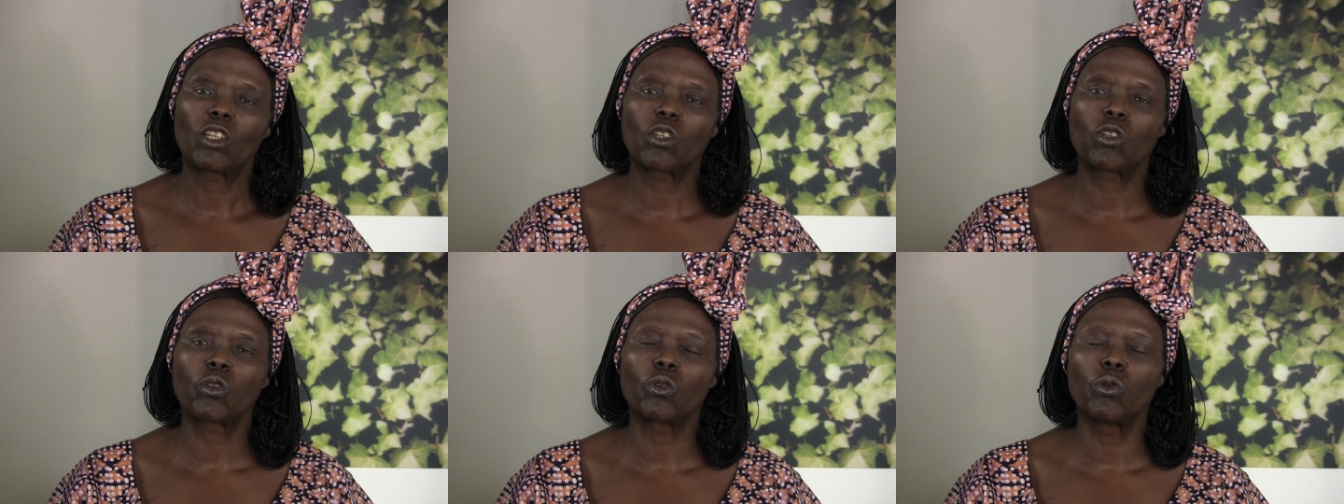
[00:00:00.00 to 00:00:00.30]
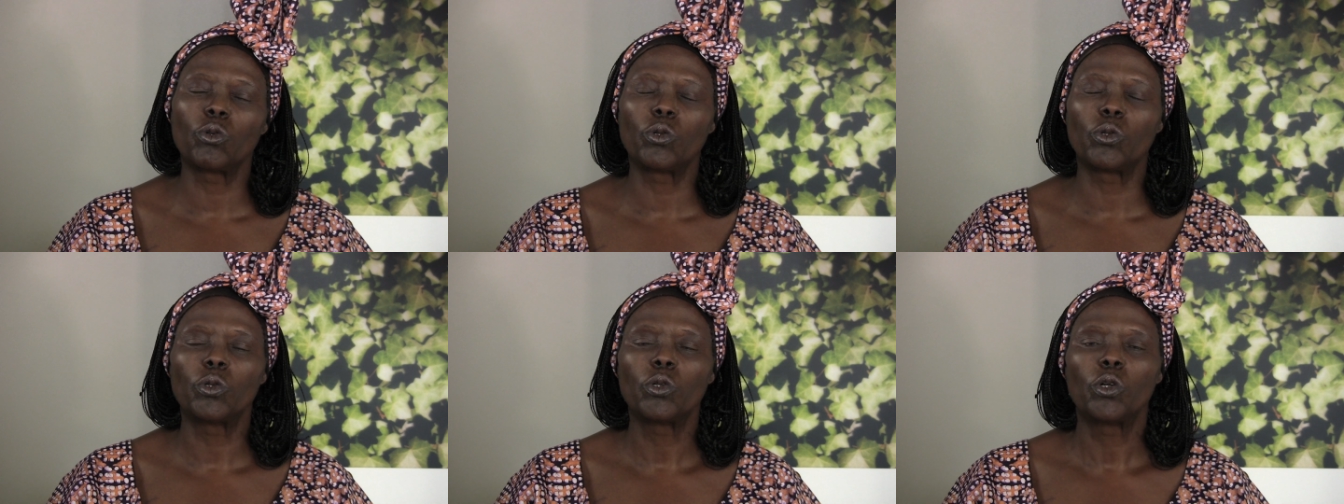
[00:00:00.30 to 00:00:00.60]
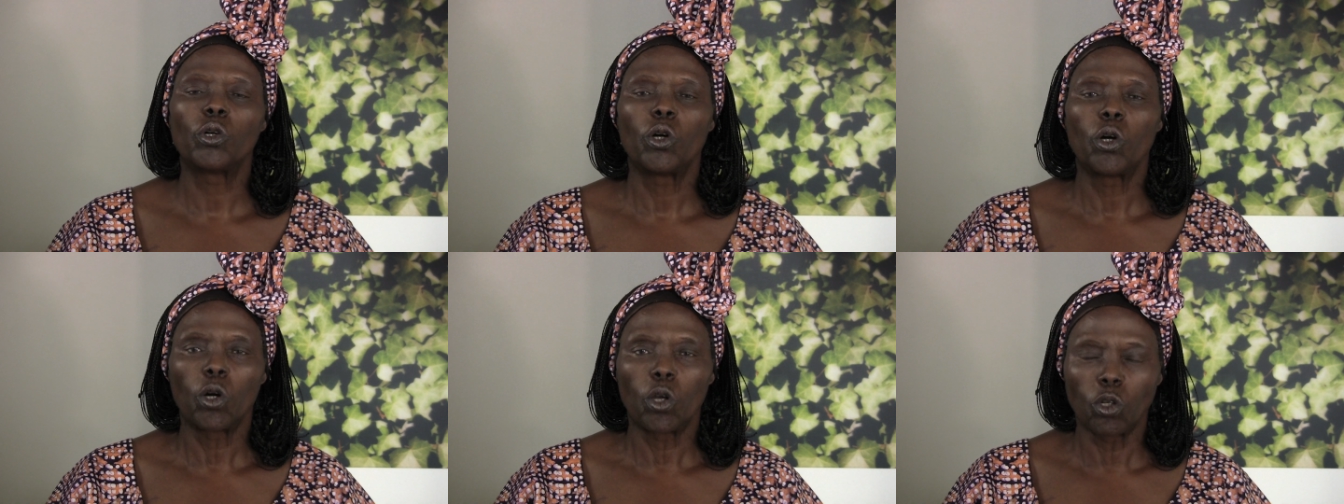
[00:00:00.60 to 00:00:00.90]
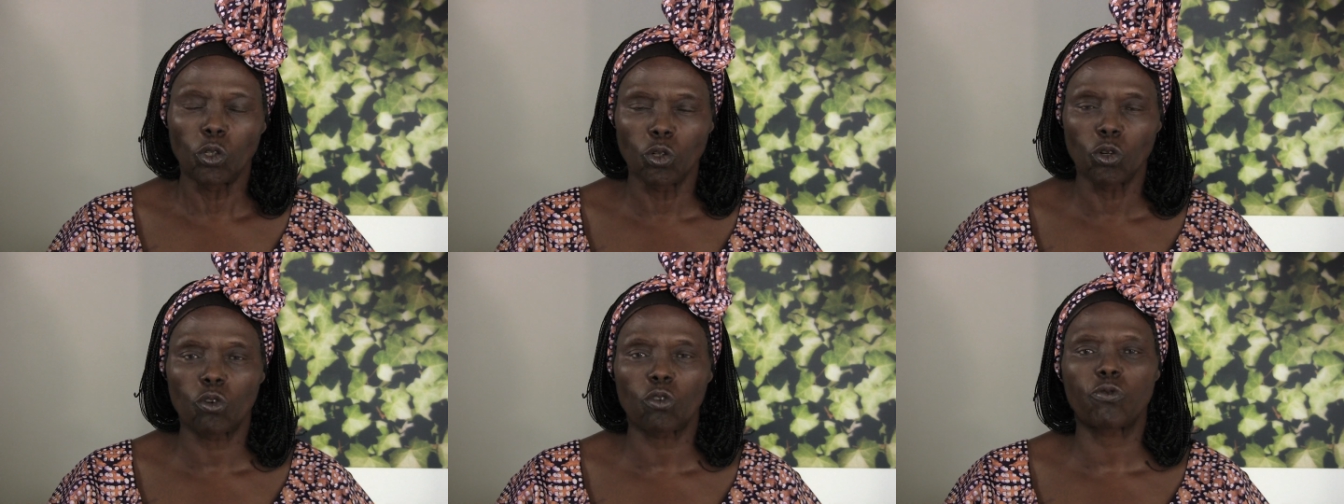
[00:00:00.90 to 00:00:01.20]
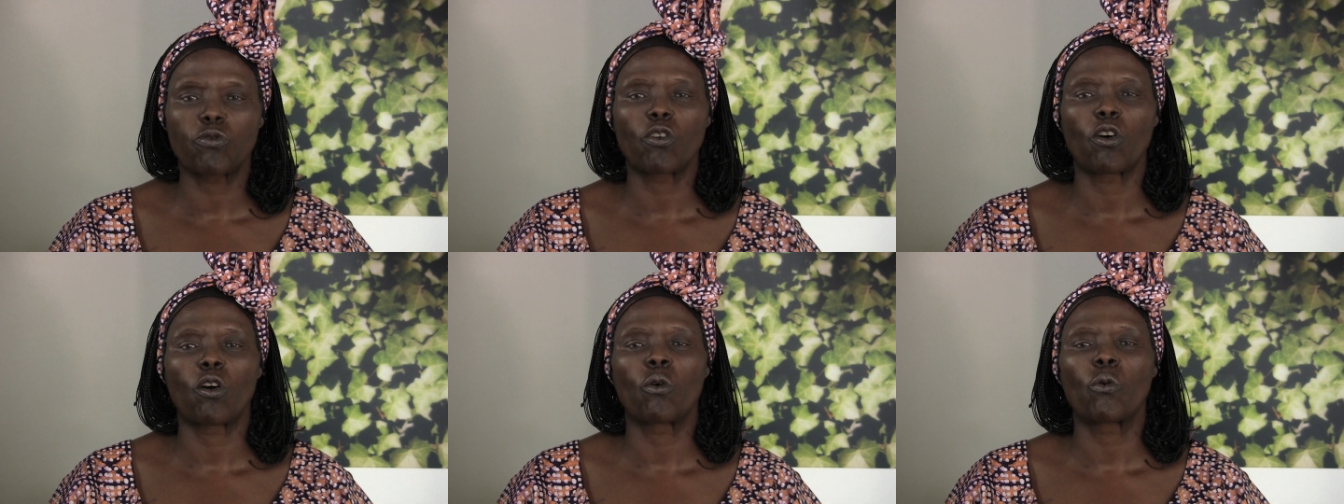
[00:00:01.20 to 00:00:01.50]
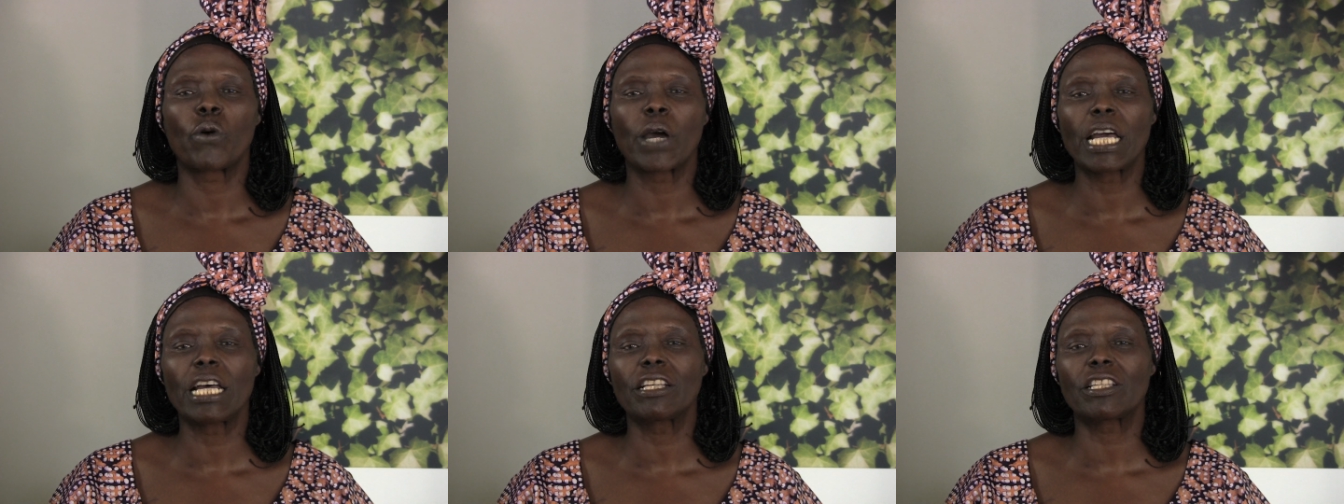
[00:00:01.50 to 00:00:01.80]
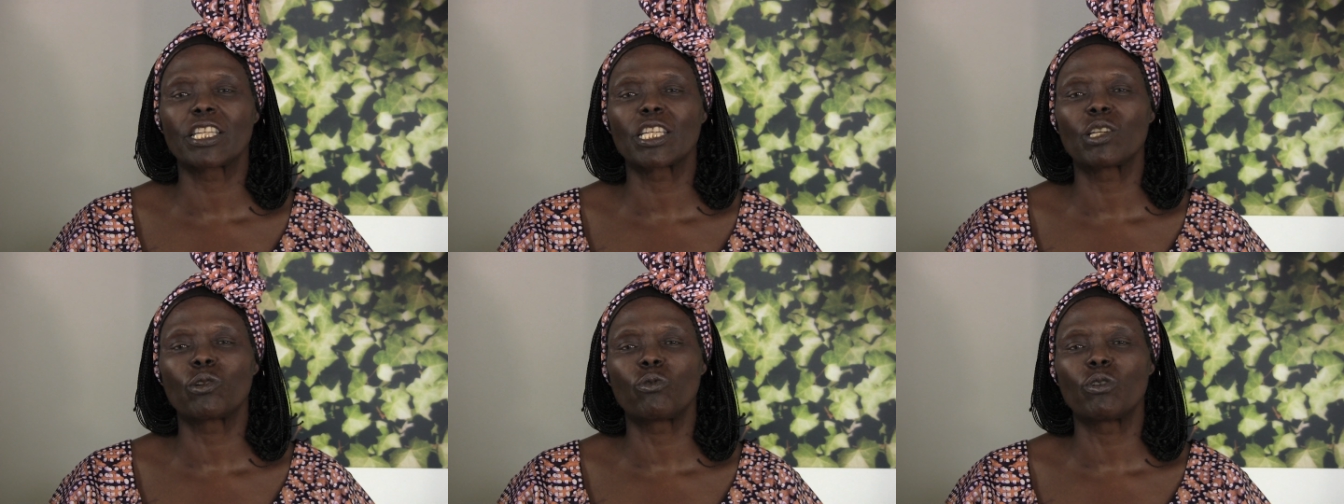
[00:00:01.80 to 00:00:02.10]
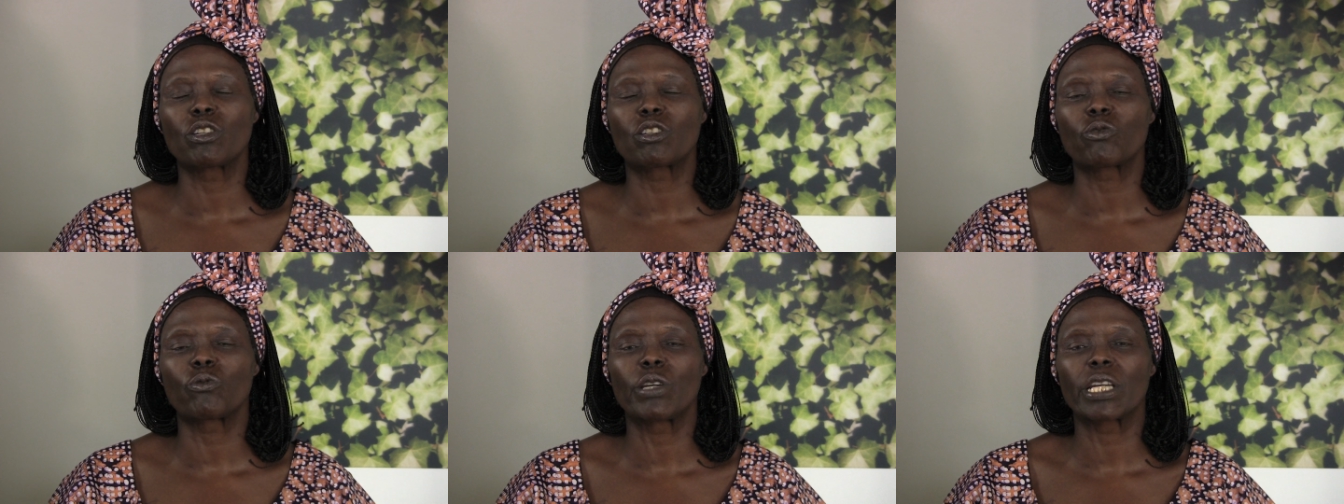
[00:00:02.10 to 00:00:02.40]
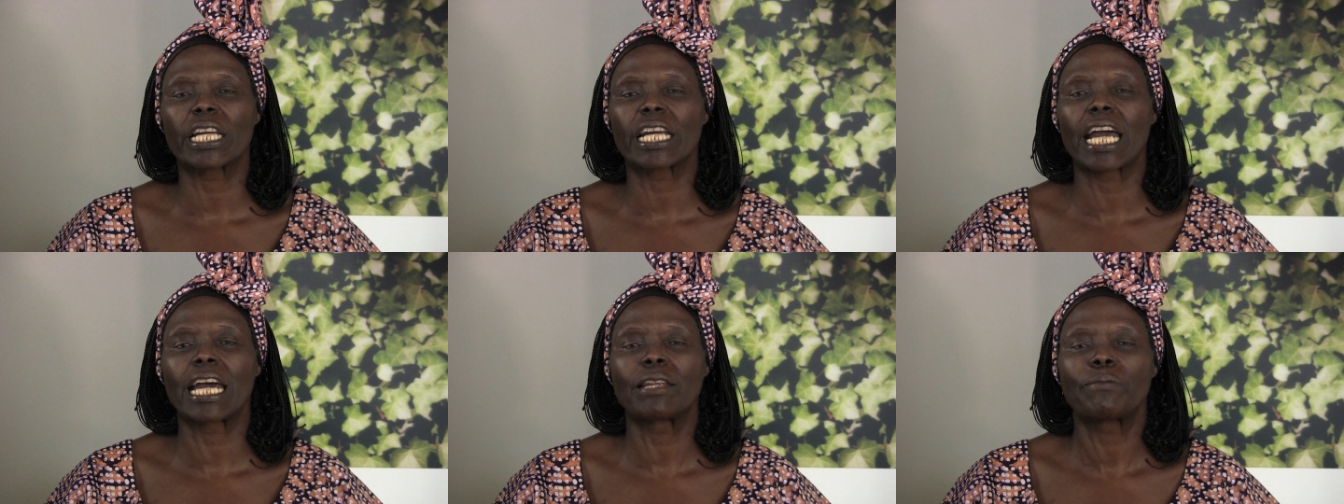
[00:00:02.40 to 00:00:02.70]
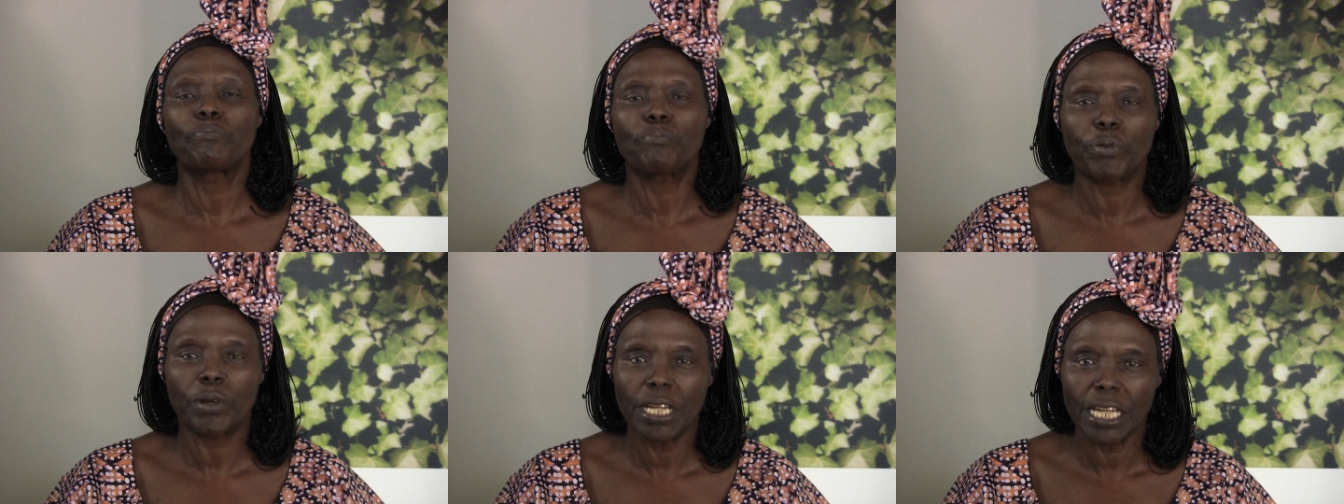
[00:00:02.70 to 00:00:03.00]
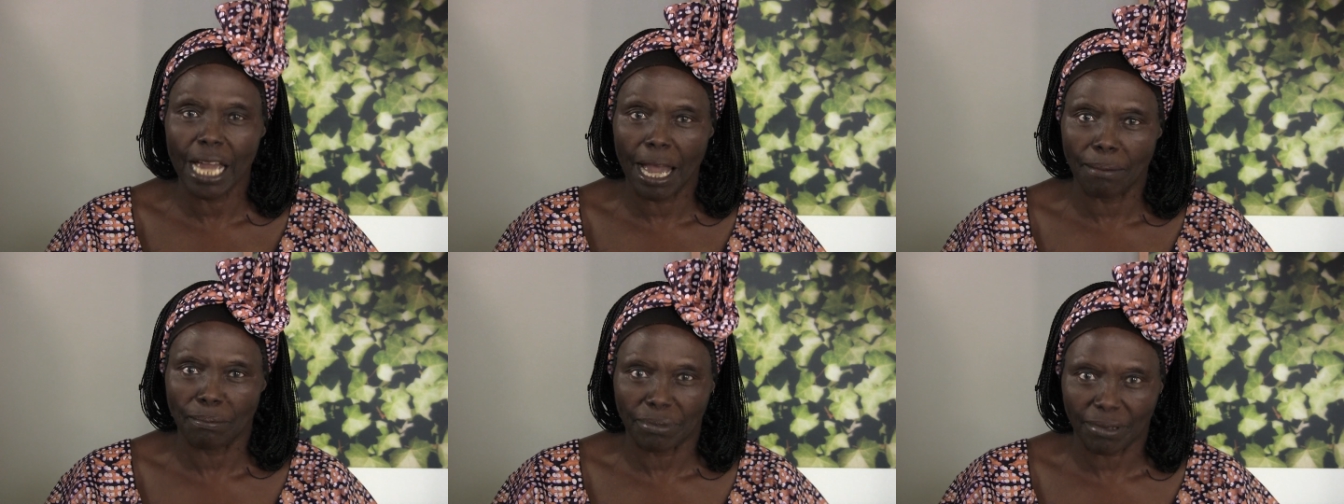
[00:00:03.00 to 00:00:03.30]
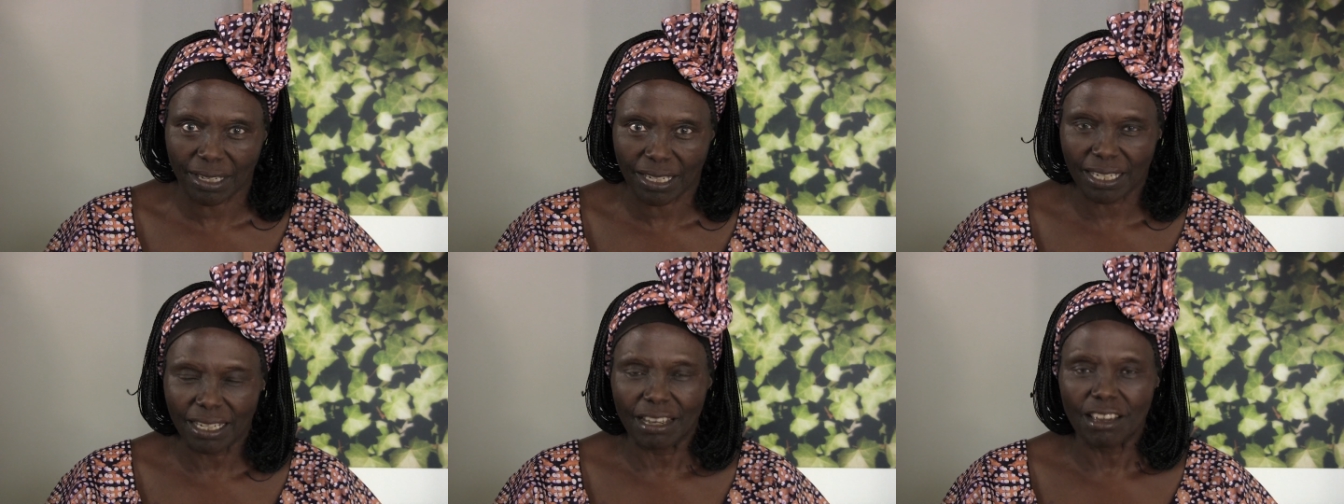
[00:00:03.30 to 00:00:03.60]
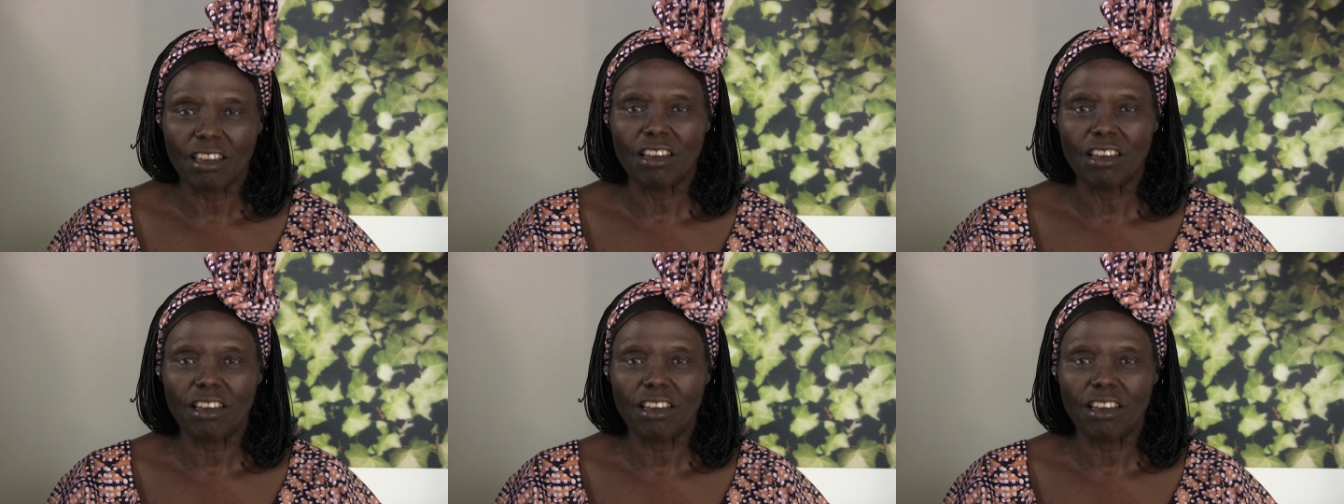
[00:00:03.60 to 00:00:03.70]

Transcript: to look for ways in which we can preempt